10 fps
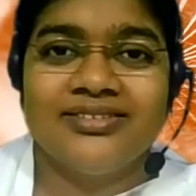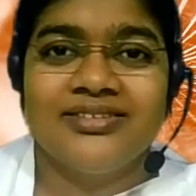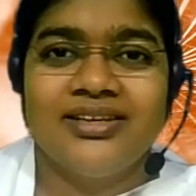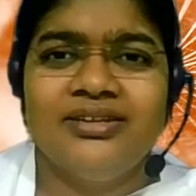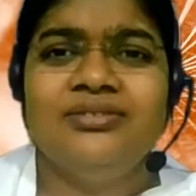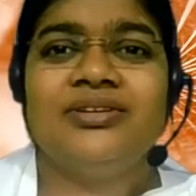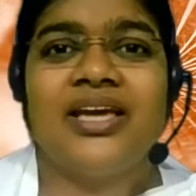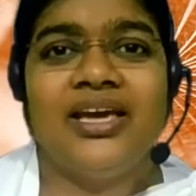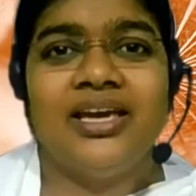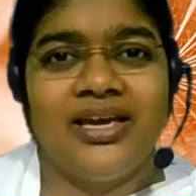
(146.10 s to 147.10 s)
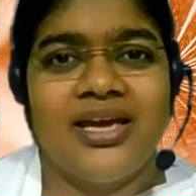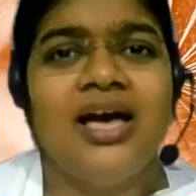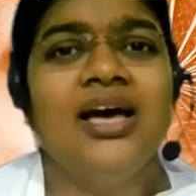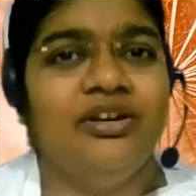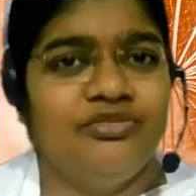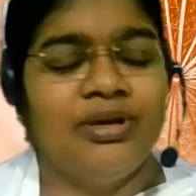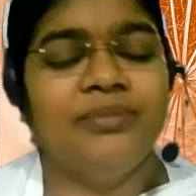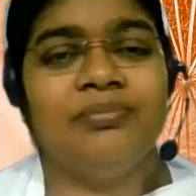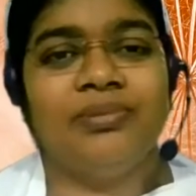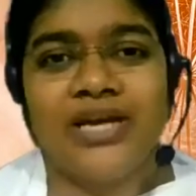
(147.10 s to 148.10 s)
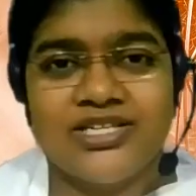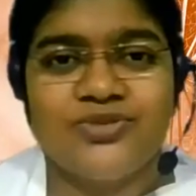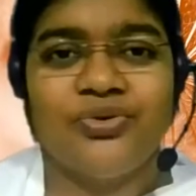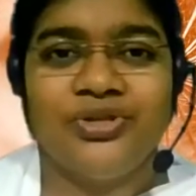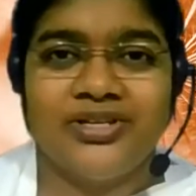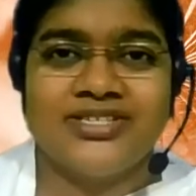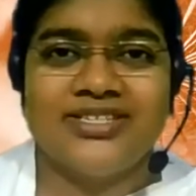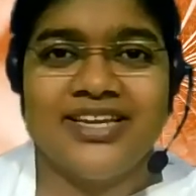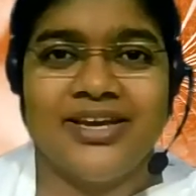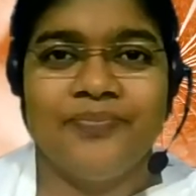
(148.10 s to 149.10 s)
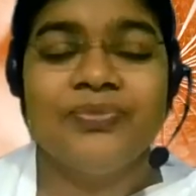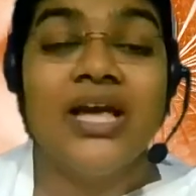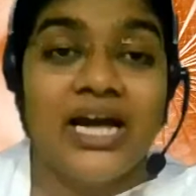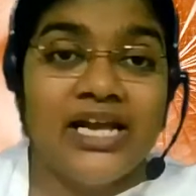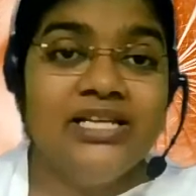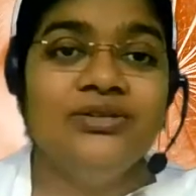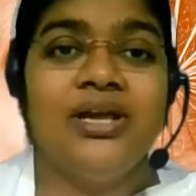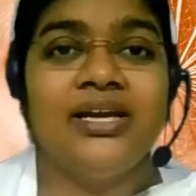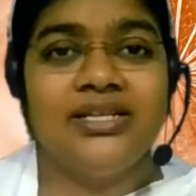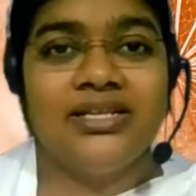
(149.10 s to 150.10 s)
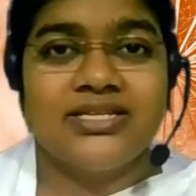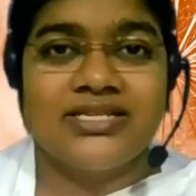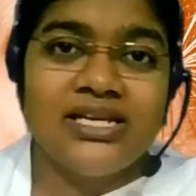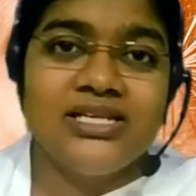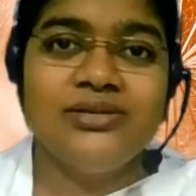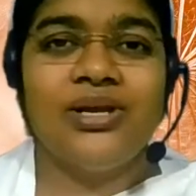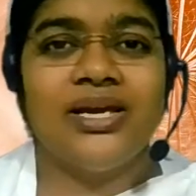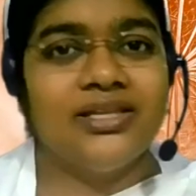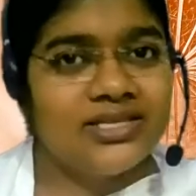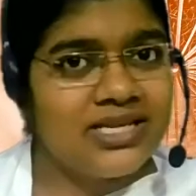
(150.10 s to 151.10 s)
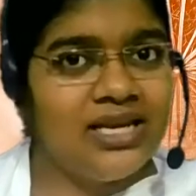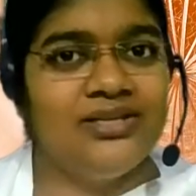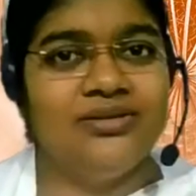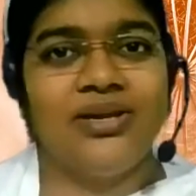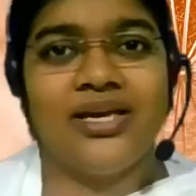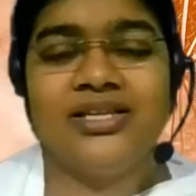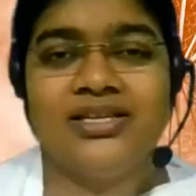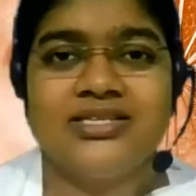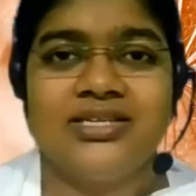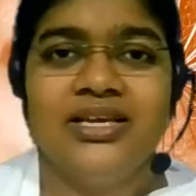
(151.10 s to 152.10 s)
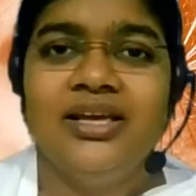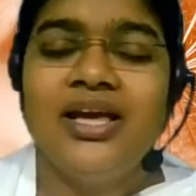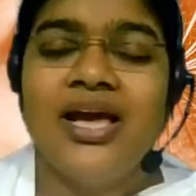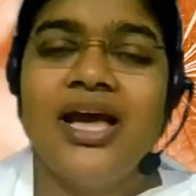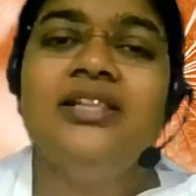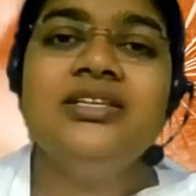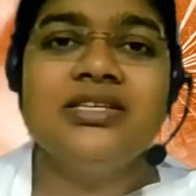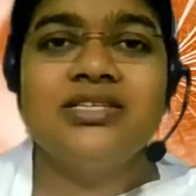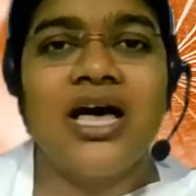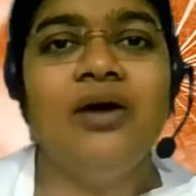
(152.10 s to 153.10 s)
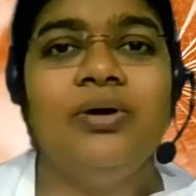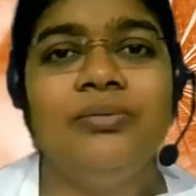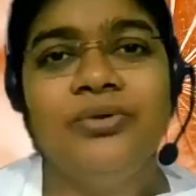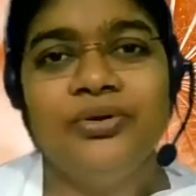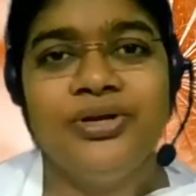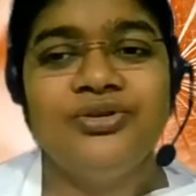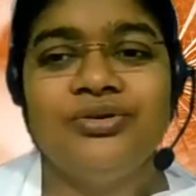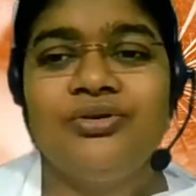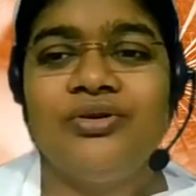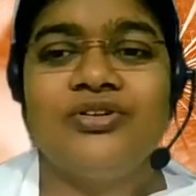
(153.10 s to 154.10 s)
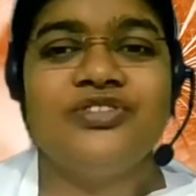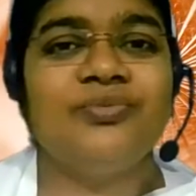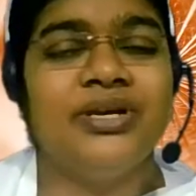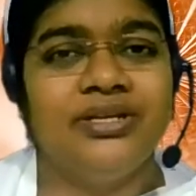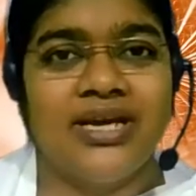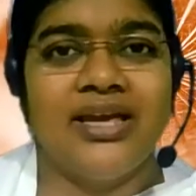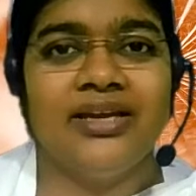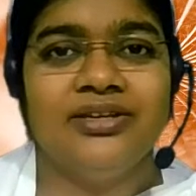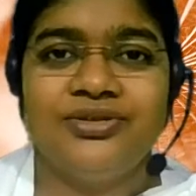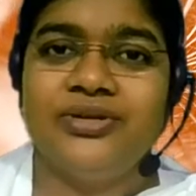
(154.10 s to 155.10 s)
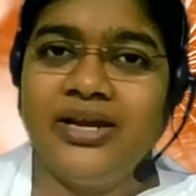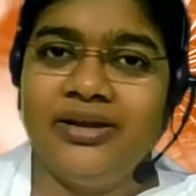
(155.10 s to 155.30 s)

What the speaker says: Okay, I have my plans for this day. I'll do like this, I'll do like this, I'll do like this. And this is how I'm going to cross my day today.